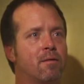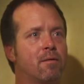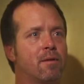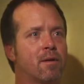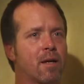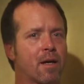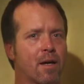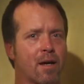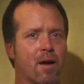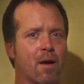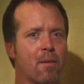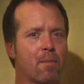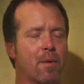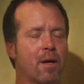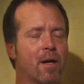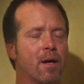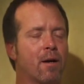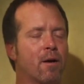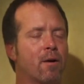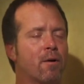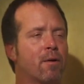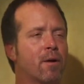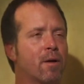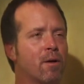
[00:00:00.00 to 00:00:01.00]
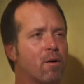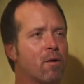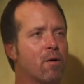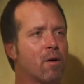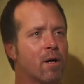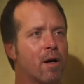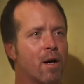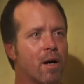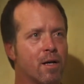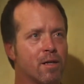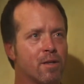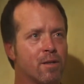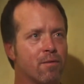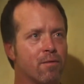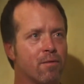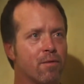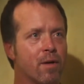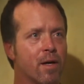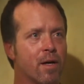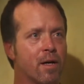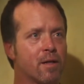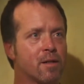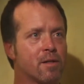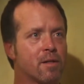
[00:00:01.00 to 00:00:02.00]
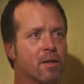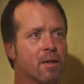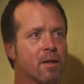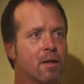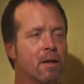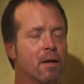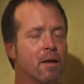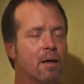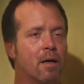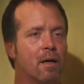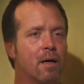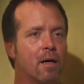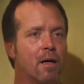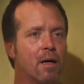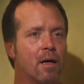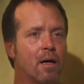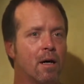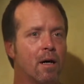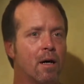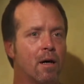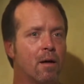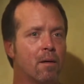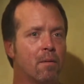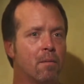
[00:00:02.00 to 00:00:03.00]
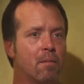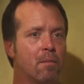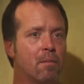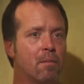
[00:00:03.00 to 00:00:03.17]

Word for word: to come here and all kinds of things. Uh,